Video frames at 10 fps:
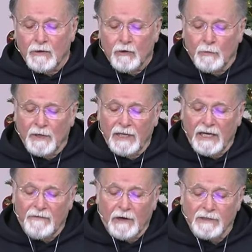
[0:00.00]
who
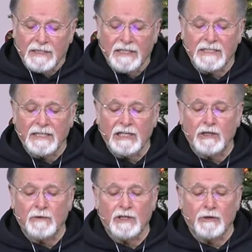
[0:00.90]
believe. I was listening
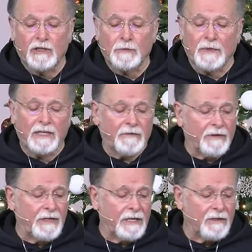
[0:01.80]
to a Jewish
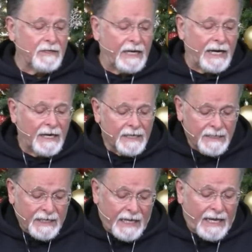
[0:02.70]
believer the other day,
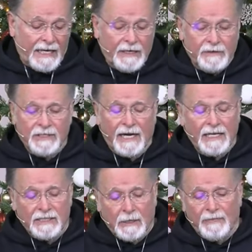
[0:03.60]
and he was
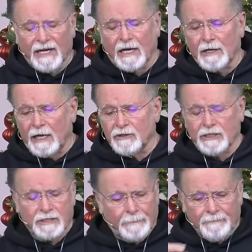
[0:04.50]
saying something. I'll, I'll
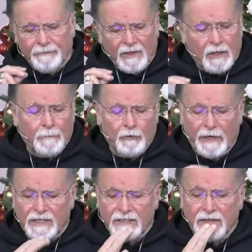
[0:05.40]
just
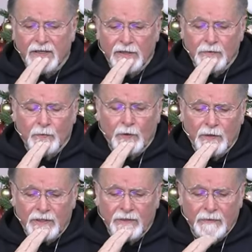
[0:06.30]
compress his
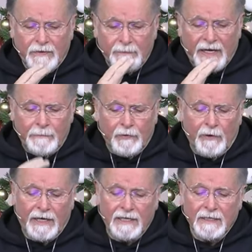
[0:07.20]
words to the main
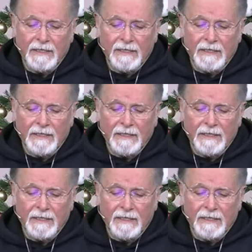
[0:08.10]
point.